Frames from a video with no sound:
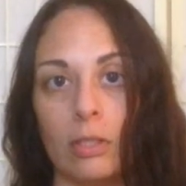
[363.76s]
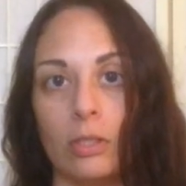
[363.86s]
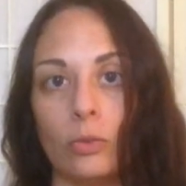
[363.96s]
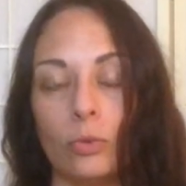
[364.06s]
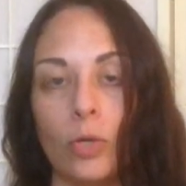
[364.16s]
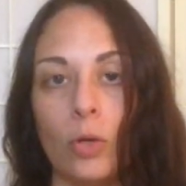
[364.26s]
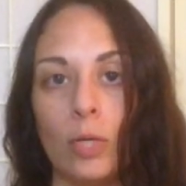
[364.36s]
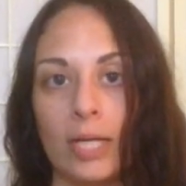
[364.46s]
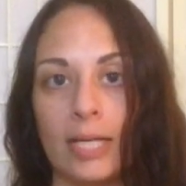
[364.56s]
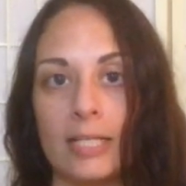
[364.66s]
you'll
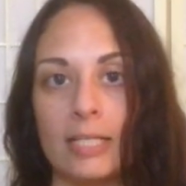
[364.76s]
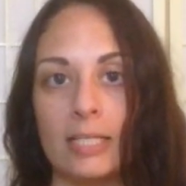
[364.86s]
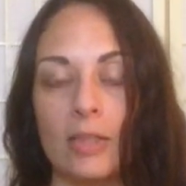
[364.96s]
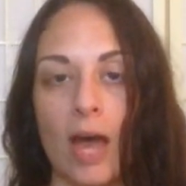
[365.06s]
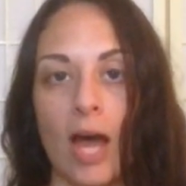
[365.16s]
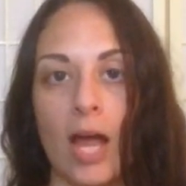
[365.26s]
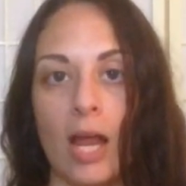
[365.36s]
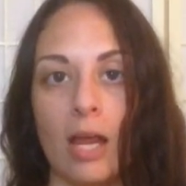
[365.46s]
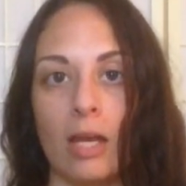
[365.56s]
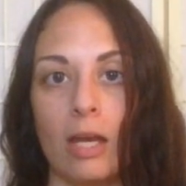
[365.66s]
notice
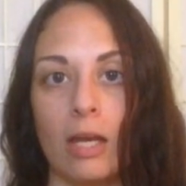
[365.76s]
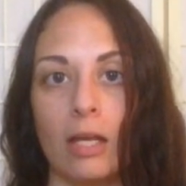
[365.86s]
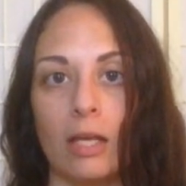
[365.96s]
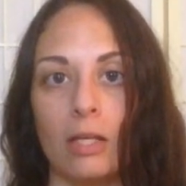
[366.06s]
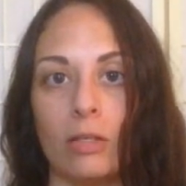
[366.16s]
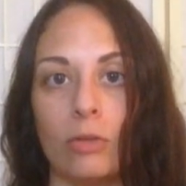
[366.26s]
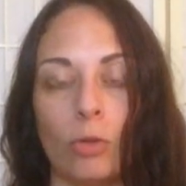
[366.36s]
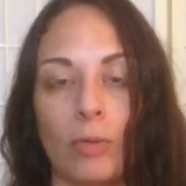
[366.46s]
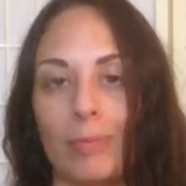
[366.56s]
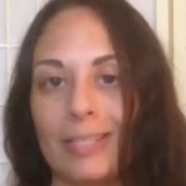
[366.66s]
that there
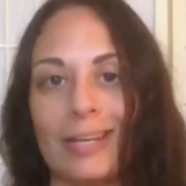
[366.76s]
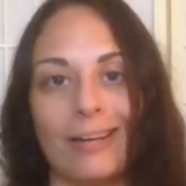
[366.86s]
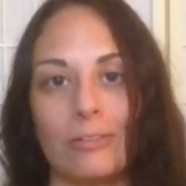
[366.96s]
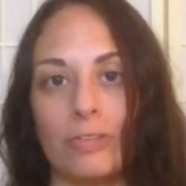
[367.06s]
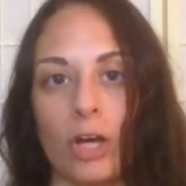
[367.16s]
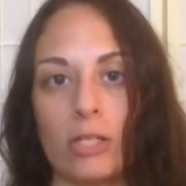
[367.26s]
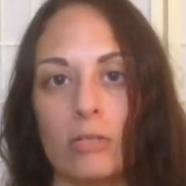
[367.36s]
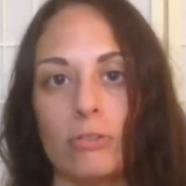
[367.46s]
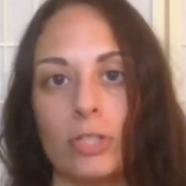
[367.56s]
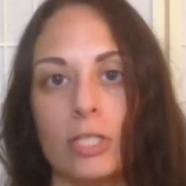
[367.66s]
may be a ton of thoughts
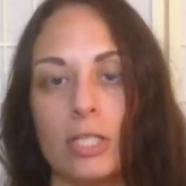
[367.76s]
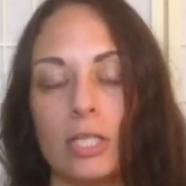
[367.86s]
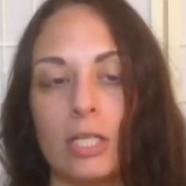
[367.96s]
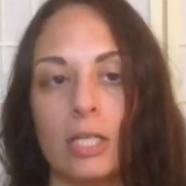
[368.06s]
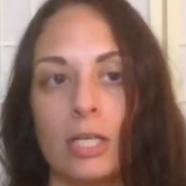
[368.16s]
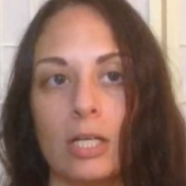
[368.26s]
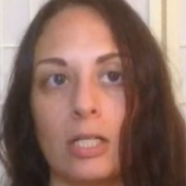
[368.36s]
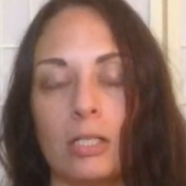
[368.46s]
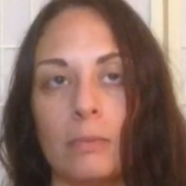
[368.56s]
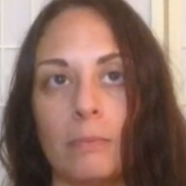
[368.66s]
at first.
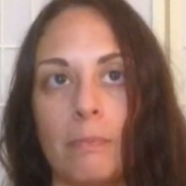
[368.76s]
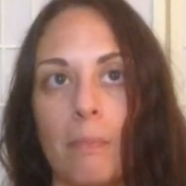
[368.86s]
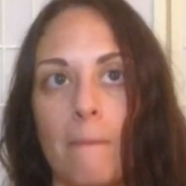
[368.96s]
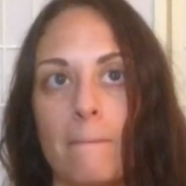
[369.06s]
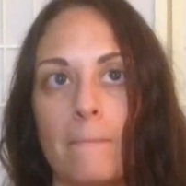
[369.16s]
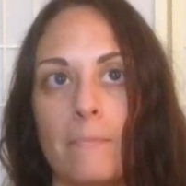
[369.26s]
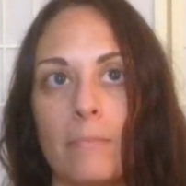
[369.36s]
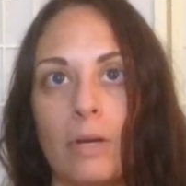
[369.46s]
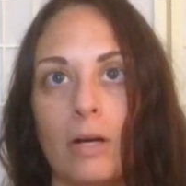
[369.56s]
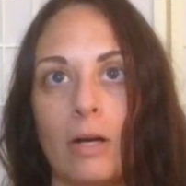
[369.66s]
And
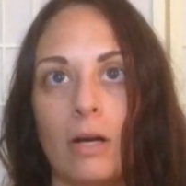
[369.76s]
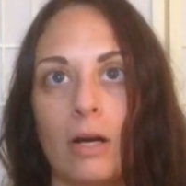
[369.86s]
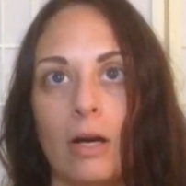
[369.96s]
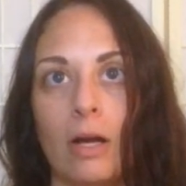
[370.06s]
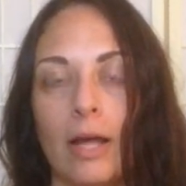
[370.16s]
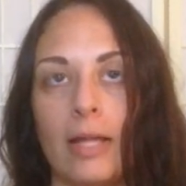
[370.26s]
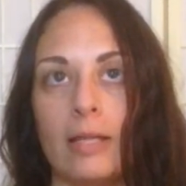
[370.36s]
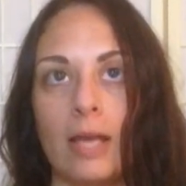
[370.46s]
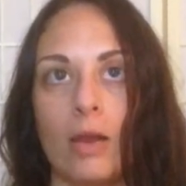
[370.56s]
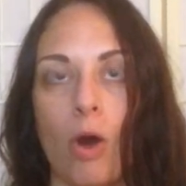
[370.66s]

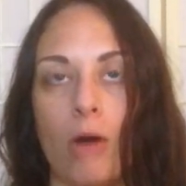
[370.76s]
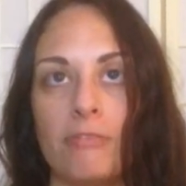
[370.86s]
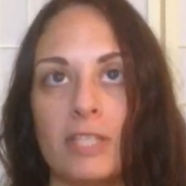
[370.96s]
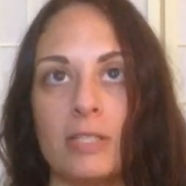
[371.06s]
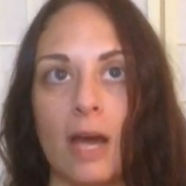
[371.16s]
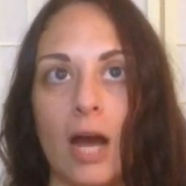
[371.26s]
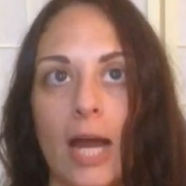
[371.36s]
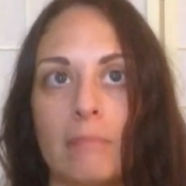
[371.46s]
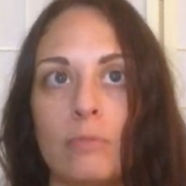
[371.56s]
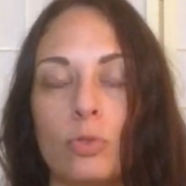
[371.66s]
that
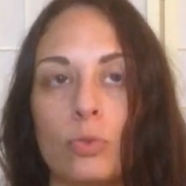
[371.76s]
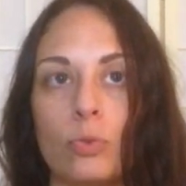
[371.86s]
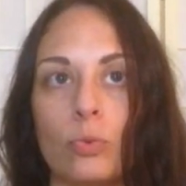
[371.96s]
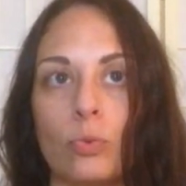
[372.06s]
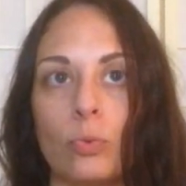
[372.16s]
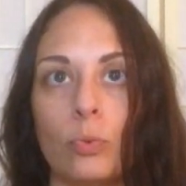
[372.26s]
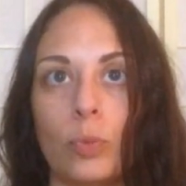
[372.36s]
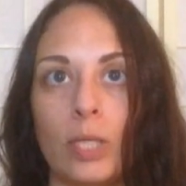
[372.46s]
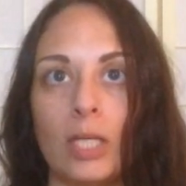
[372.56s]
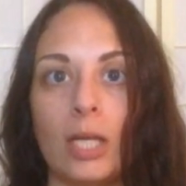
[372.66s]
oftentimes
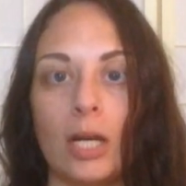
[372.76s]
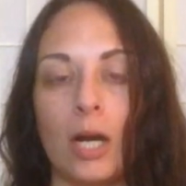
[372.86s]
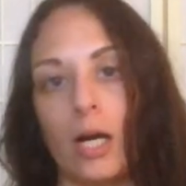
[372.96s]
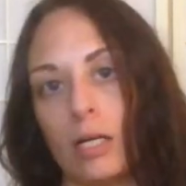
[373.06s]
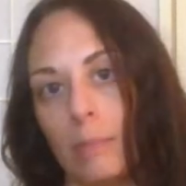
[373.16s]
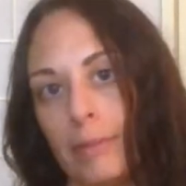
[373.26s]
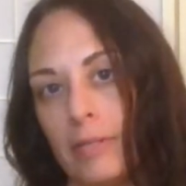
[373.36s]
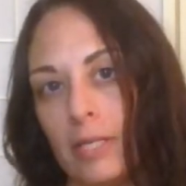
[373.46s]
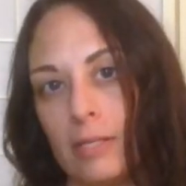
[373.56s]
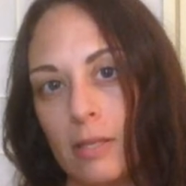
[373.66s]
we get caught up in
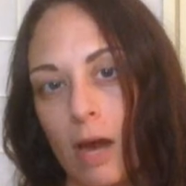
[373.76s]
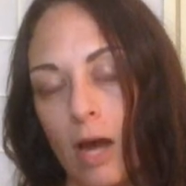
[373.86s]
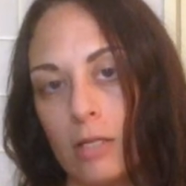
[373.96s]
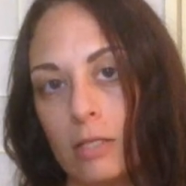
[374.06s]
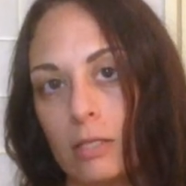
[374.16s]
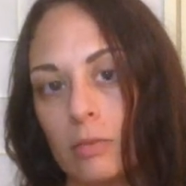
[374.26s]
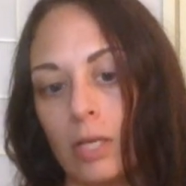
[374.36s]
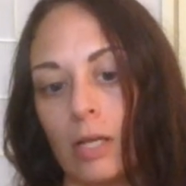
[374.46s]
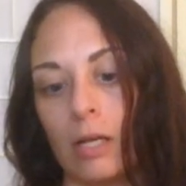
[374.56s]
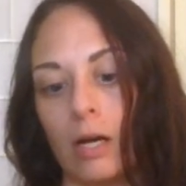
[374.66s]
these thoughts. We
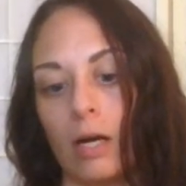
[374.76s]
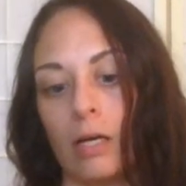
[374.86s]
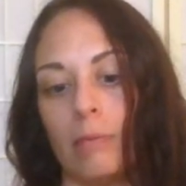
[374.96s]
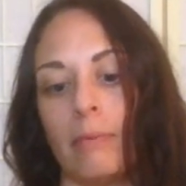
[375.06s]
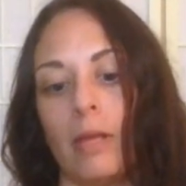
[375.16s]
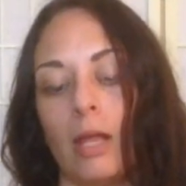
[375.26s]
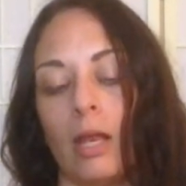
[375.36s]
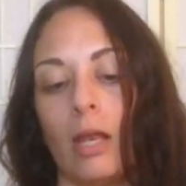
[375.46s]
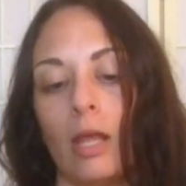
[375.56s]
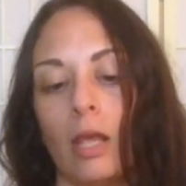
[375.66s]
get caught up
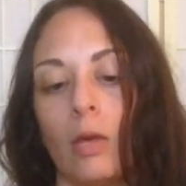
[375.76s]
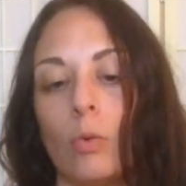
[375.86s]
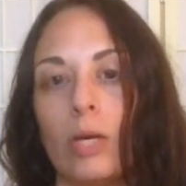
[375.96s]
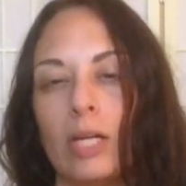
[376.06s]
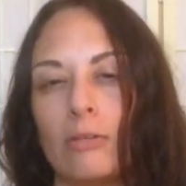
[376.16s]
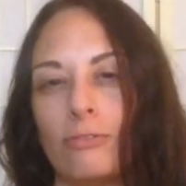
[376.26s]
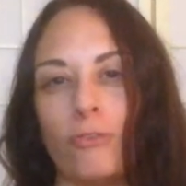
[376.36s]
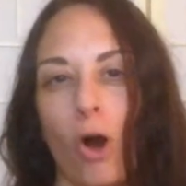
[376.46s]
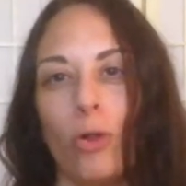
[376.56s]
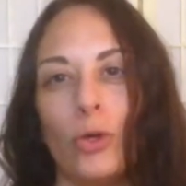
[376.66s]
in wanting to
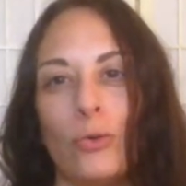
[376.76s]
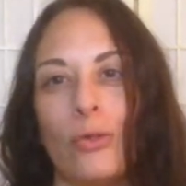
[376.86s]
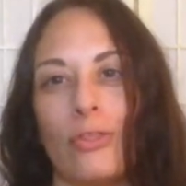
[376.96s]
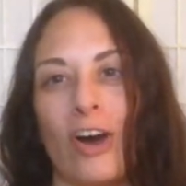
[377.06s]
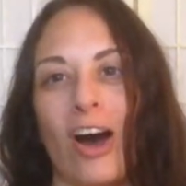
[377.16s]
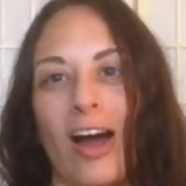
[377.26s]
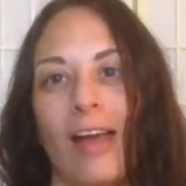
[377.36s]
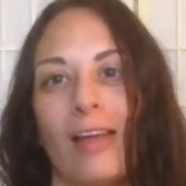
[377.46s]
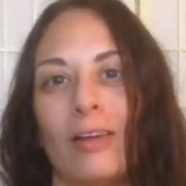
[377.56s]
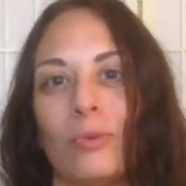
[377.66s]
follow the
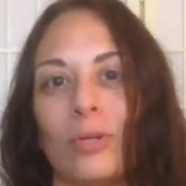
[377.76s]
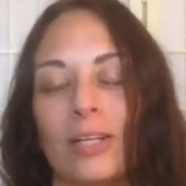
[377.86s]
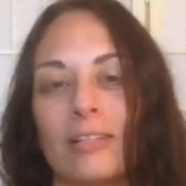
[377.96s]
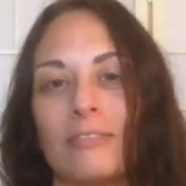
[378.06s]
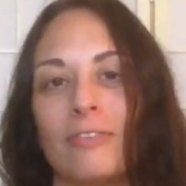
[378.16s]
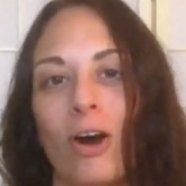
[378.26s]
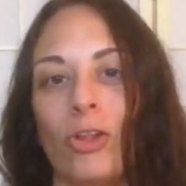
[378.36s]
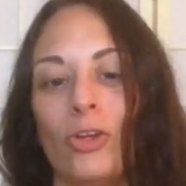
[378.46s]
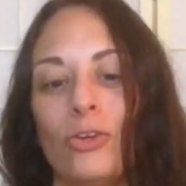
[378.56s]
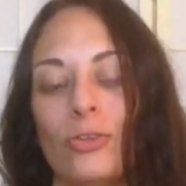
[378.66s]
thought and wanting to
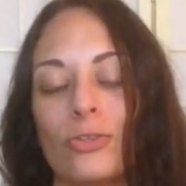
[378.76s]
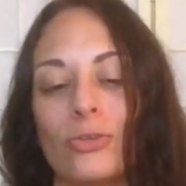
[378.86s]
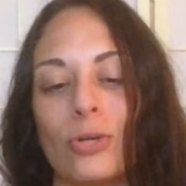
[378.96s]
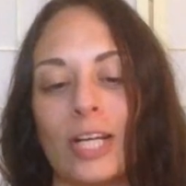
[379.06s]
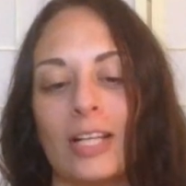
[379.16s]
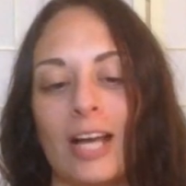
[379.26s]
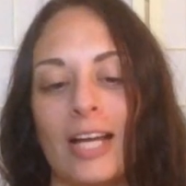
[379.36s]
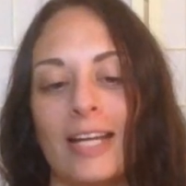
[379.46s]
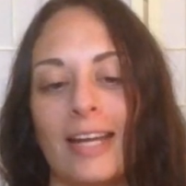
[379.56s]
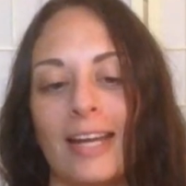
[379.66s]
follow the
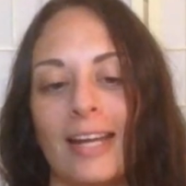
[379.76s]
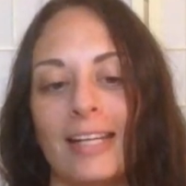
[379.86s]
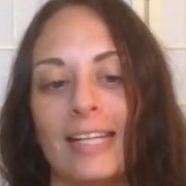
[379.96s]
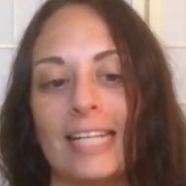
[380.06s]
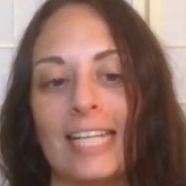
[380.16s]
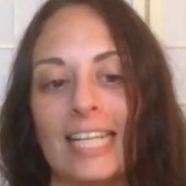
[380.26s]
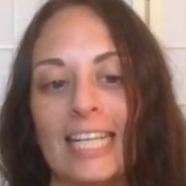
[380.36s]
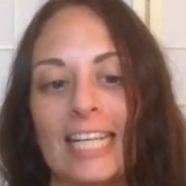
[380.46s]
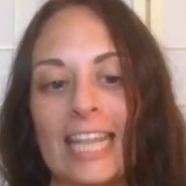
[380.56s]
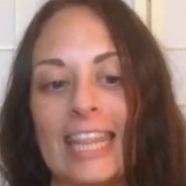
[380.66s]
storyline. And
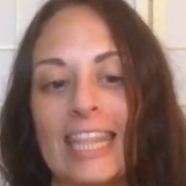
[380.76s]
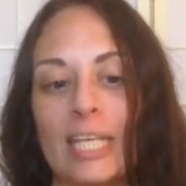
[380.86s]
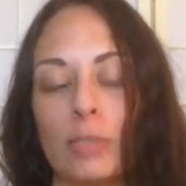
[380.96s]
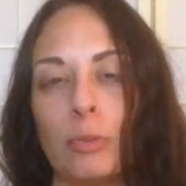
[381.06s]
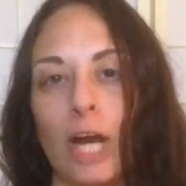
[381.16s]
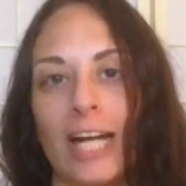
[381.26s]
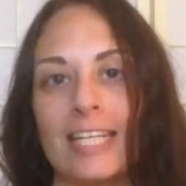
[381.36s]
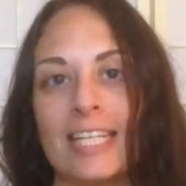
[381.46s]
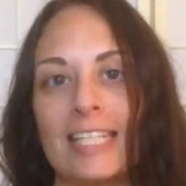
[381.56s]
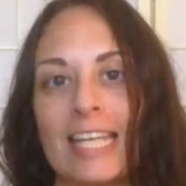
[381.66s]
this
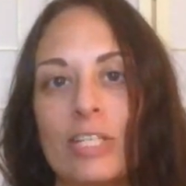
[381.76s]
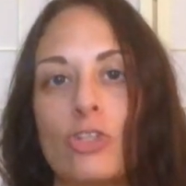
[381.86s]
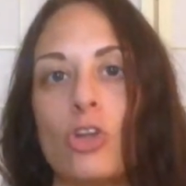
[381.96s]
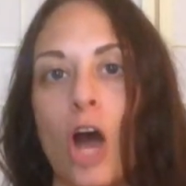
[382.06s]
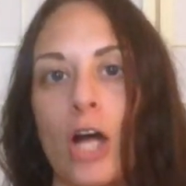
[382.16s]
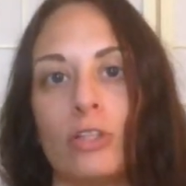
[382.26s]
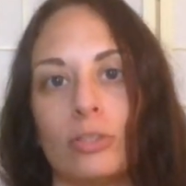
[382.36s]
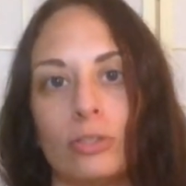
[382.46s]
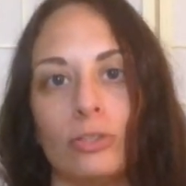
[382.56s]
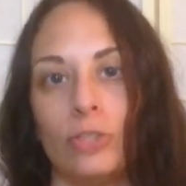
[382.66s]
practice is not
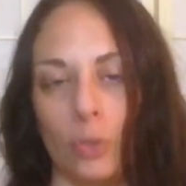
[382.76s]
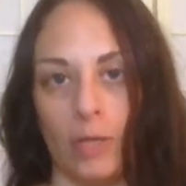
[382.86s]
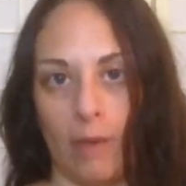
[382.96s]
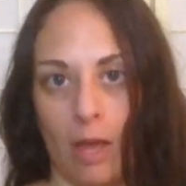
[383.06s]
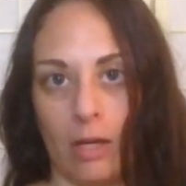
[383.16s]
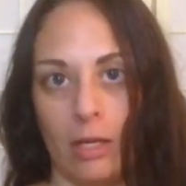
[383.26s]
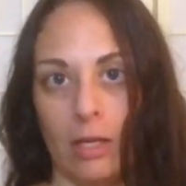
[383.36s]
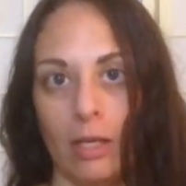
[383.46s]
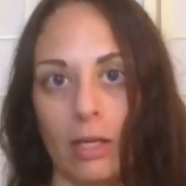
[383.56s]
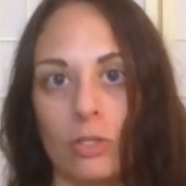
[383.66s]
doing that.
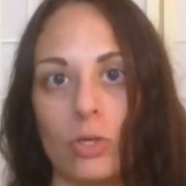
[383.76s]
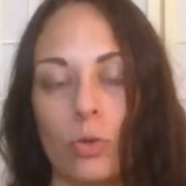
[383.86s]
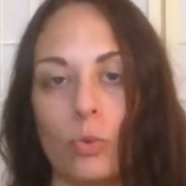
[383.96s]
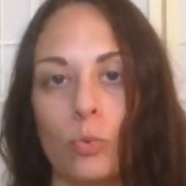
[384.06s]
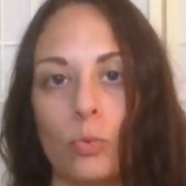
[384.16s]
So